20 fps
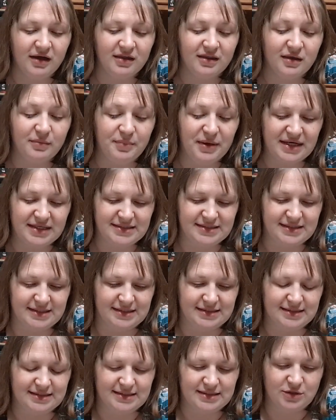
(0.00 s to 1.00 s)
The
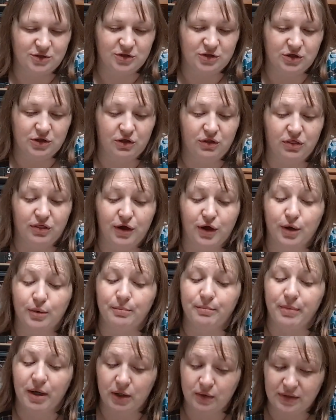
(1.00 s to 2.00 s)
basics. The
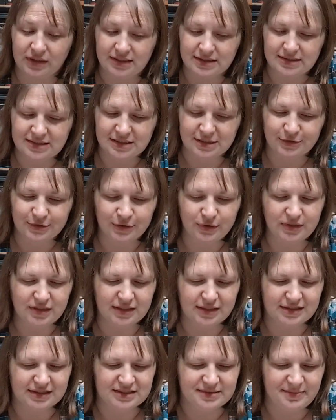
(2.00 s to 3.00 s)
components included
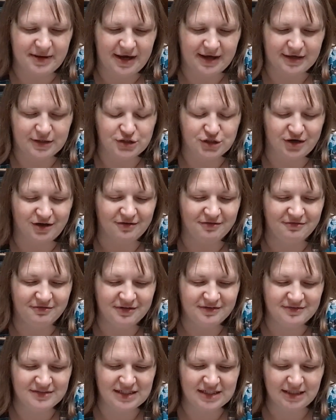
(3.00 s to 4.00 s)
in this package are
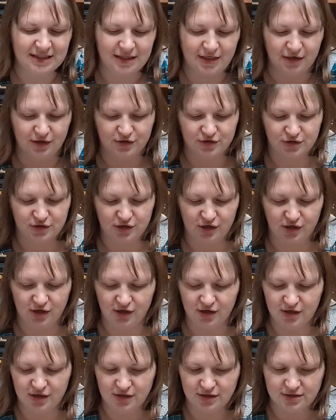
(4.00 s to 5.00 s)
15 character
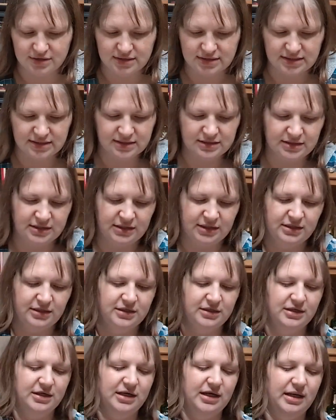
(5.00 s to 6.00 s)
cards.
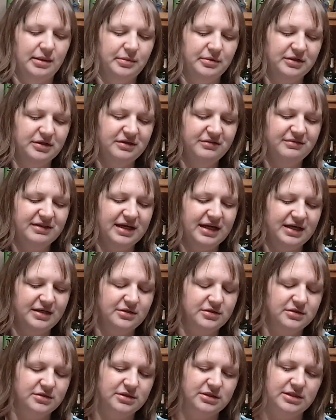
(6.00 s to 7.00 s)
I believe that
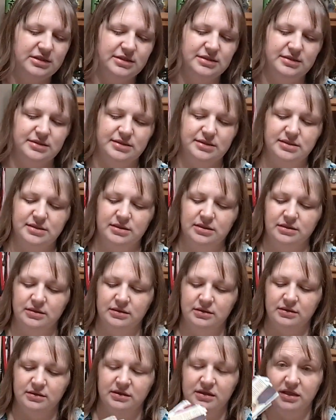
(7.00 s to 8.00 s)
is
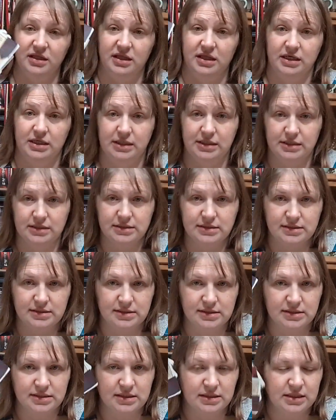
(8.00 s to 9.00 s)

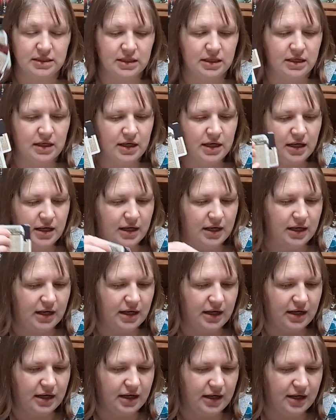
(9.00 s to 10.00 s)
these.
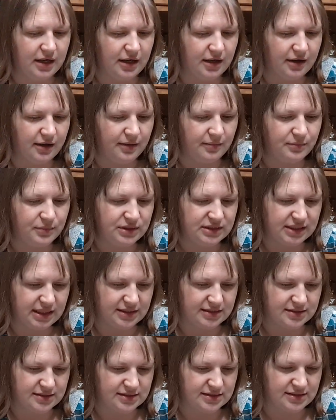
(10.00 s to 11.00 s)

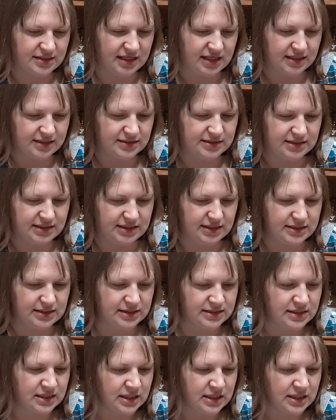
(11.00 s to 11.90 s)
Yes, that is these.